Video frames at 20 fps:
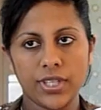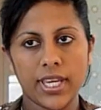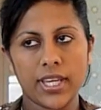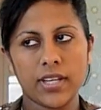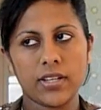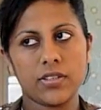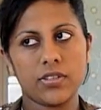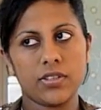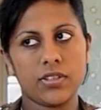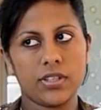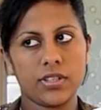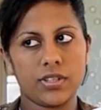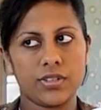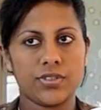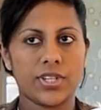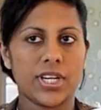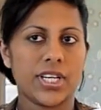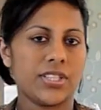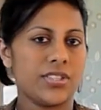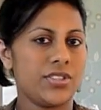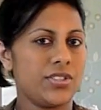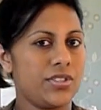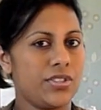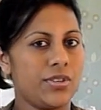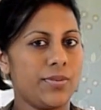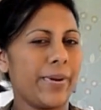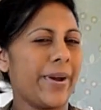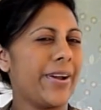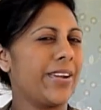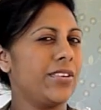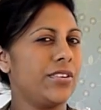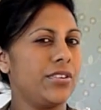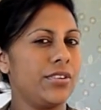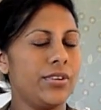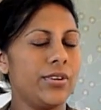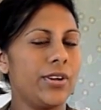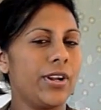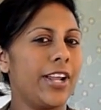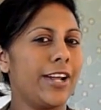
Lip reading: get the contractions to about, you know,